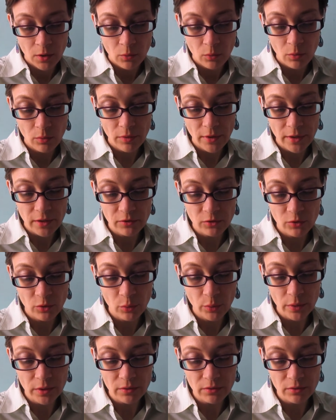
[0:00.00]
Will they
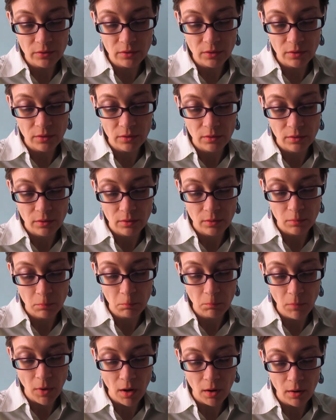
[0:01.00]
twist,
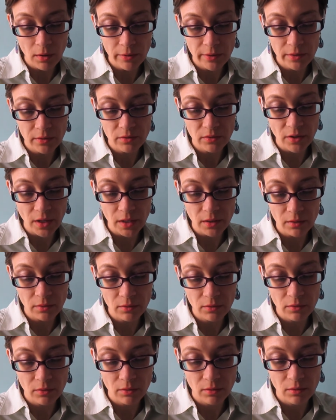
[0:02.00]
mar, and
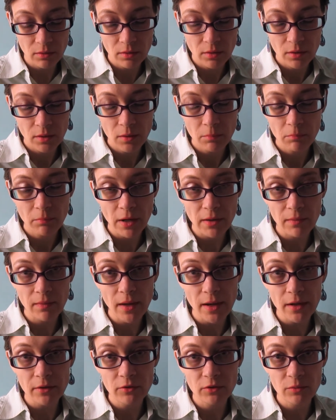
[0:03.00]
taint my
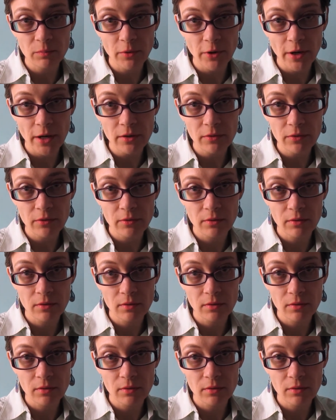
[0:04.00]
last breath?